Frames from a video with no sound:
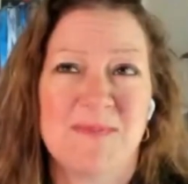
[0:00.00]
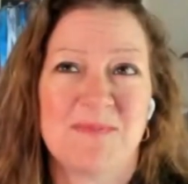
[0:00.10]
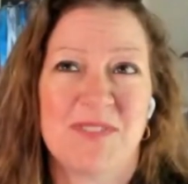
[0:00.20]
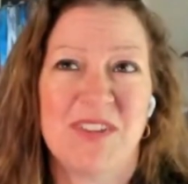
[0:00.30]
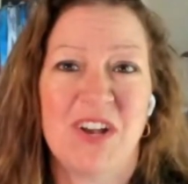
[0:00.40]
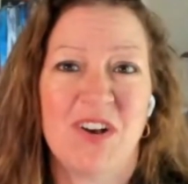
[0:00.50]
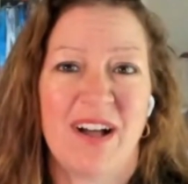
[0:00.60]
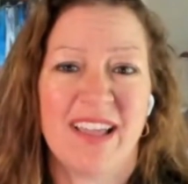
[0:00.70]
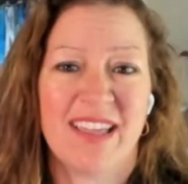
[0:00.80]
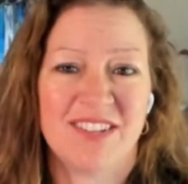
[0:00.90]

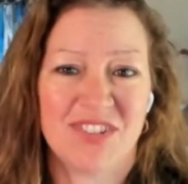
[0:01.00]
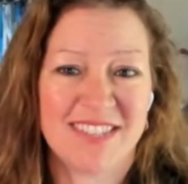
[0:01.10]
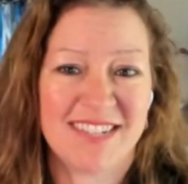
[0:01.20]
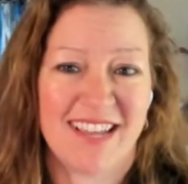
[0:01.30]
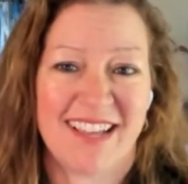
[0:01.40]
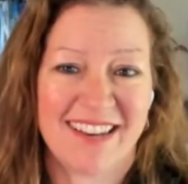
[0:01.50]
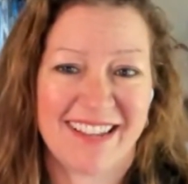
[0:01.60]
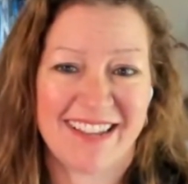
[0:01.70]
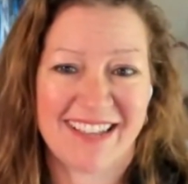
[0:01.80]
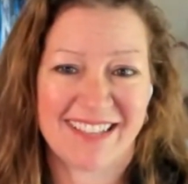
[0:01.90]
I had just had
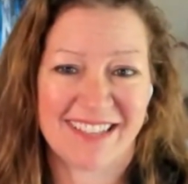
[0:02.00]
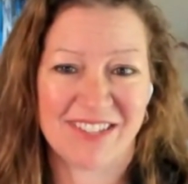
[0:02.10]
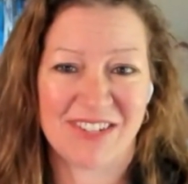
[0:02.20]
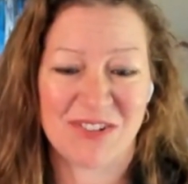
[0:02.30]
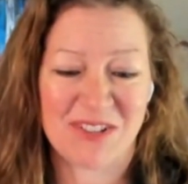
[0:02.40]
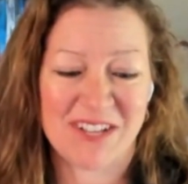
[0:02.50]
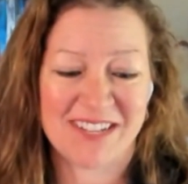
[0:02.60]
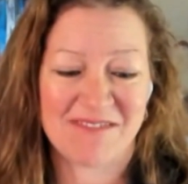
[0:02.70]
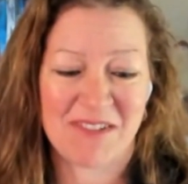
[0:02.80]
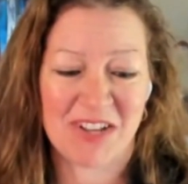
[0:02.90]
a little
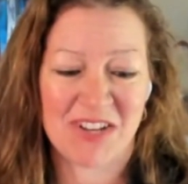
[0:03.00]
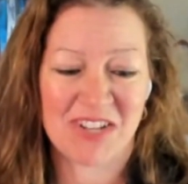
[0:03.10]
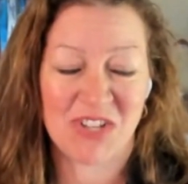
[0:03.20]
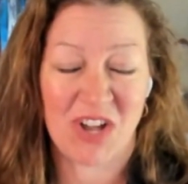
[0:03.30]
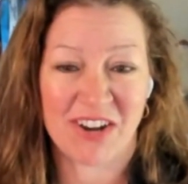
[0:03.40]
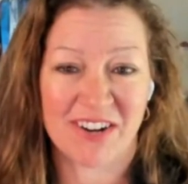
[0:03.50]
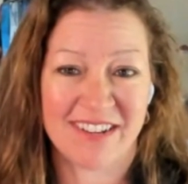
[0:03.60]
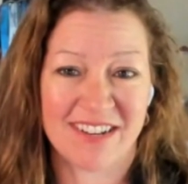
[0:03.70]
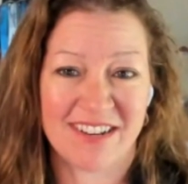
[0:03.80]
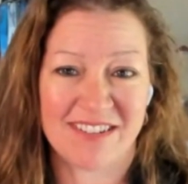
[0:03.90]
a daughter
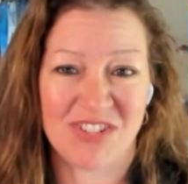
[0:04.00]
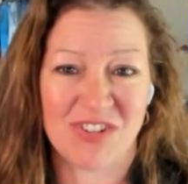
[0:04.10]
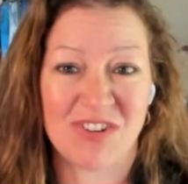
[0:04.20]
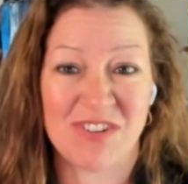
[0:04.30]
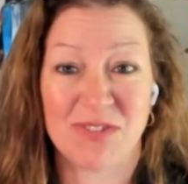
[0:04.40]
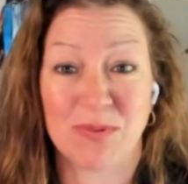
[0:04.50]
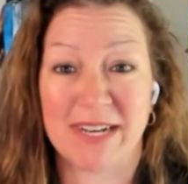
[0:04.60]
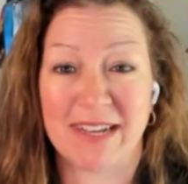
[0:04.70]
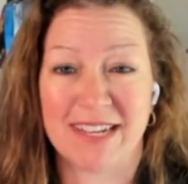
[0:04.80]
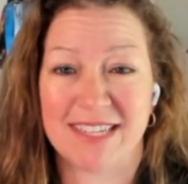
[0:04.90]
in June of
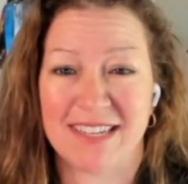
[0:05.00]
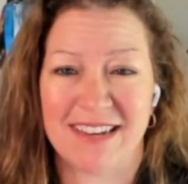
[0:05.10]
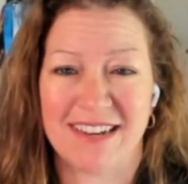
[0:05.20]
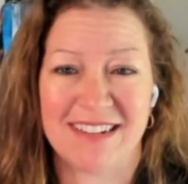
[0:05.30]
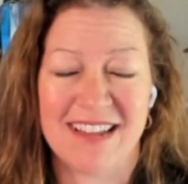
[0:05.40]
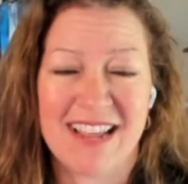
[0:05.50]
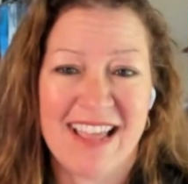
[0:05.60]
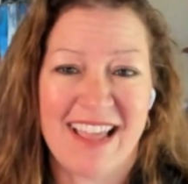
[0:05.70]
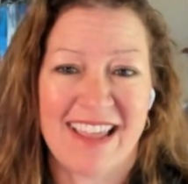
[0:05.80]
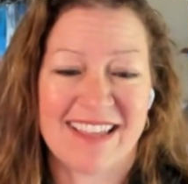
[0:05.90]
2019,
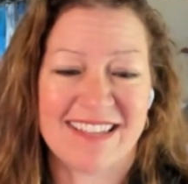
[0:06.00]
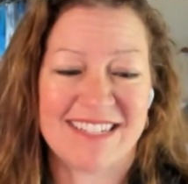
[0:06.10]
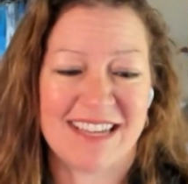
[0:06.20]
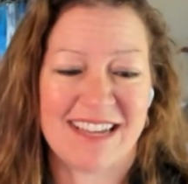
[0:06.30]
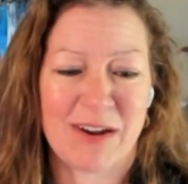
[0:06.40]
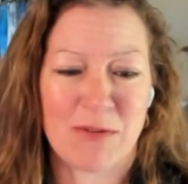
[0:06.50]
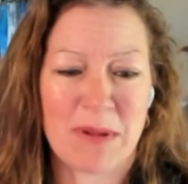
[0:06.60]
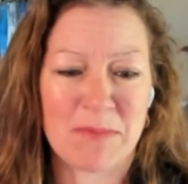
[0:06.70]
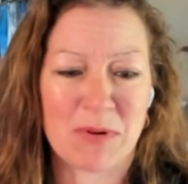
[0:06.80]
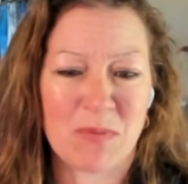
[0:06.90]
and I
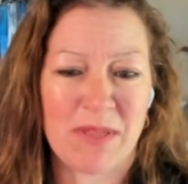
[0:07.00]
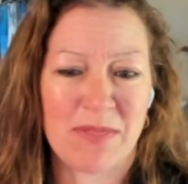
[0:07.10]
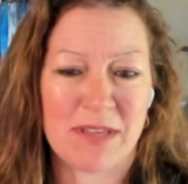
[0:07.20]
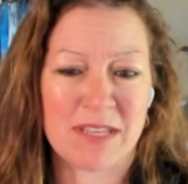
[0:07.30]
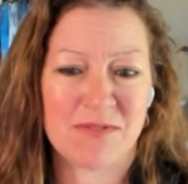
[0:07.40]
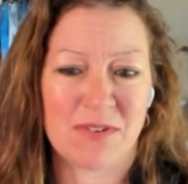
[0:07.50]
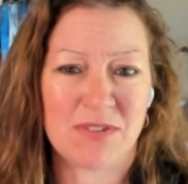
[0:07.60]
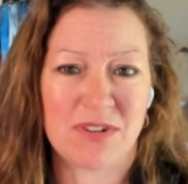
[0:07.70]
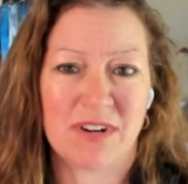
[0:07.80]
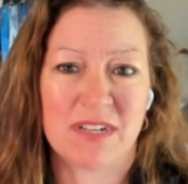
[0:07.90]
remember when things first
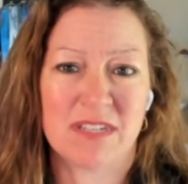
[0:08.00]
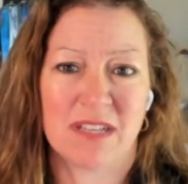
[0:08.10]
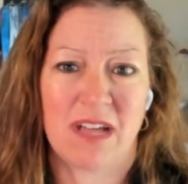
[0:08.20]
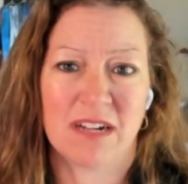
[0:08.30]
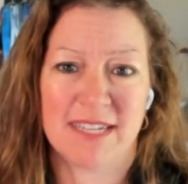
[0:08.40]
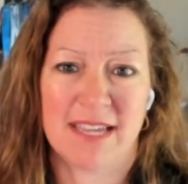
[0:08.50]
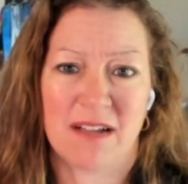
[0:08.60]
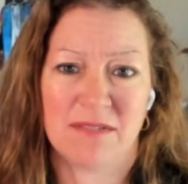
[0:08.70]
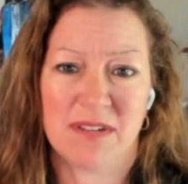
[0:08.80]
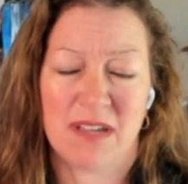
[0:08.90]
started to lock
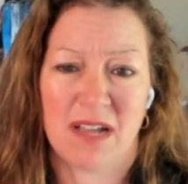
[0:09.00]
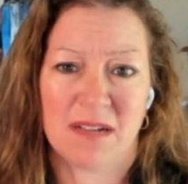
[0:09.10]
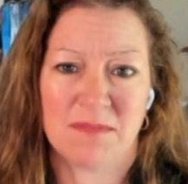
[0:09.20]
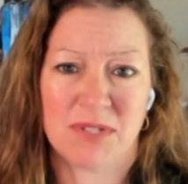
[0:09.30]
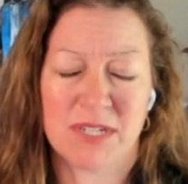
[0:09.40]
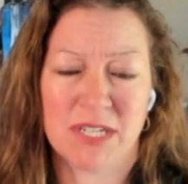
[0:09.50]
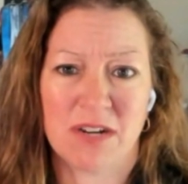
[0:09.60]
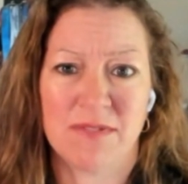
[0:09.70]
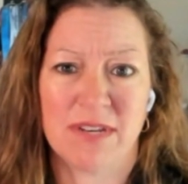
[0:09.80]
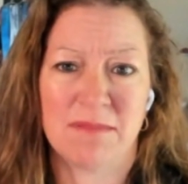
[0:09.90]
down during
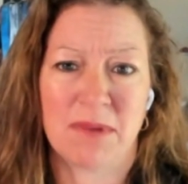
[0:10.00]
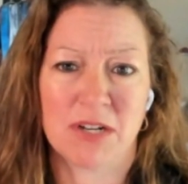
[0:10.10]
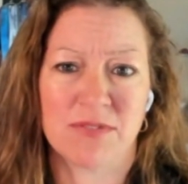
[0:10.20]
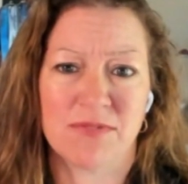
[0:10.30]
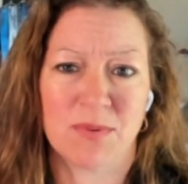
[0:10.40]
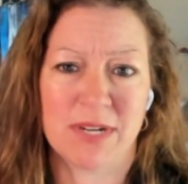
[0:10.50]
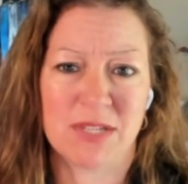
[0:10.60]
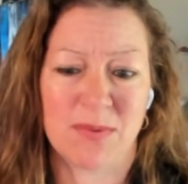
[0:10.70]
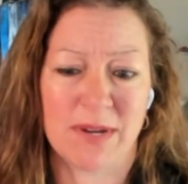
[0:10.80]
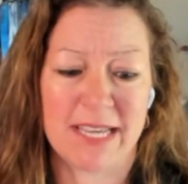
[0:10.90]
COVID in March of
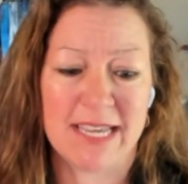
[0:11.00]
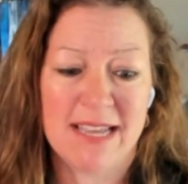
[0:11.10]
2020.